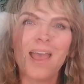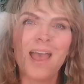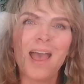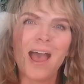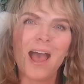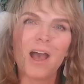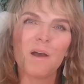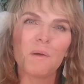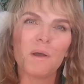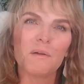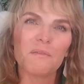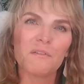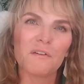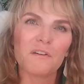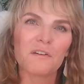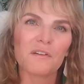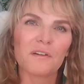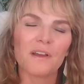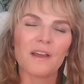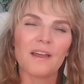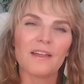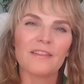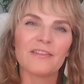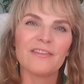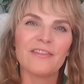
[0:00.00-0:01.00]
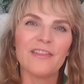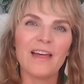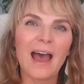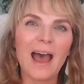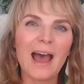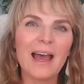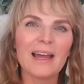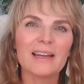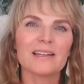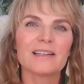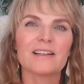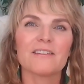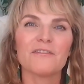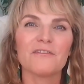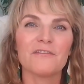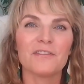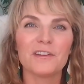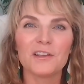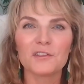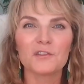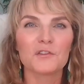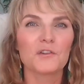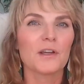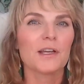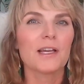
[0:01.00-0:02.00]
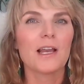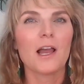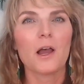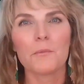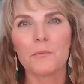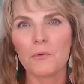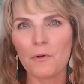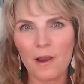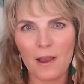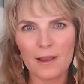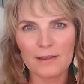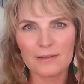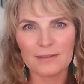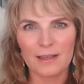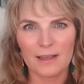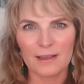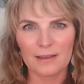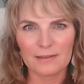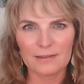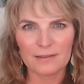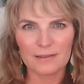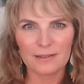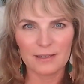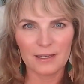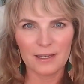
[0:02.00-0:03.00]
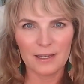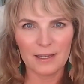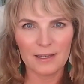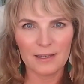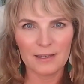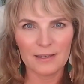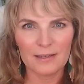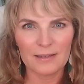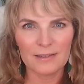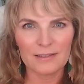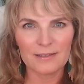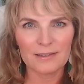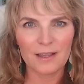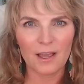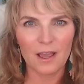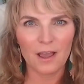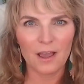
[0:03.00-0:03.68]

However, that filtering out process is